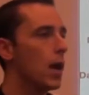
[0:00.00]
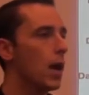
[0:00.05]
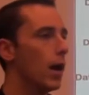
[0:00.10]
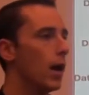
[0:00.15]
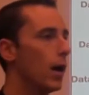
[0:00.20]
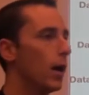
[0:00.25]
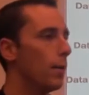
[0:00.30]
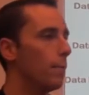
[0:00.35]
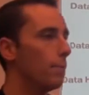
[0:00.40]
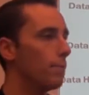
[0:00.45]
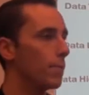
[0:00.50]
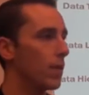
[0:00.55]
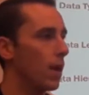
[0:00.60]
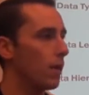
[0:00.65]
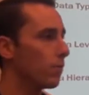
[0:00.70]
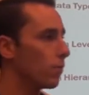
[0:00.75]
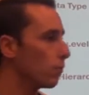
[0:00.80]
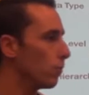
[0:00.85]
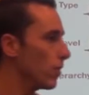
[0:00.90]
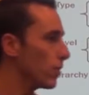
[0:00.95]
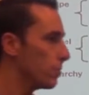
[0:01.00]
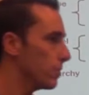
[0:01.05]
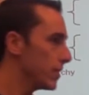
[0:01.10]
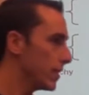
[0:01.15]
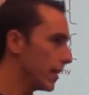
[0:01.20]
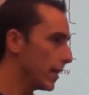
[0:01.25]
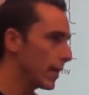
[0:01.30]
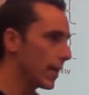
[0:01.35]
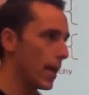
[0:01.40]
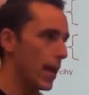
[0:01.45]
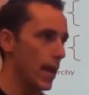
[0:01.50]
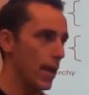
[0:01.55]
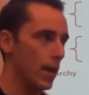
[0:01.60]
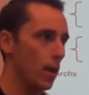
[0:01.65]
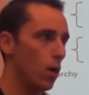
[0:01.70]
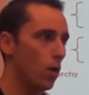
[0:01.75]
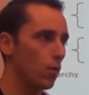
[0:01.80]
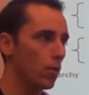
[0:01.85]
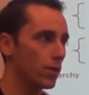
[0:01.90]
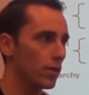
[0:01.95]
of arithmetic and
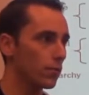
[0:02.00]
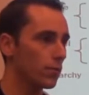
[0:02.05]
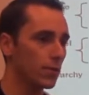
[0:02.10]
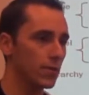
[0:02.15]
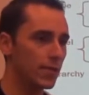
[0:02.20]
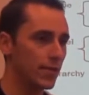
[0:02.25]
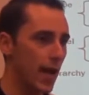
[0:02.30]
all the different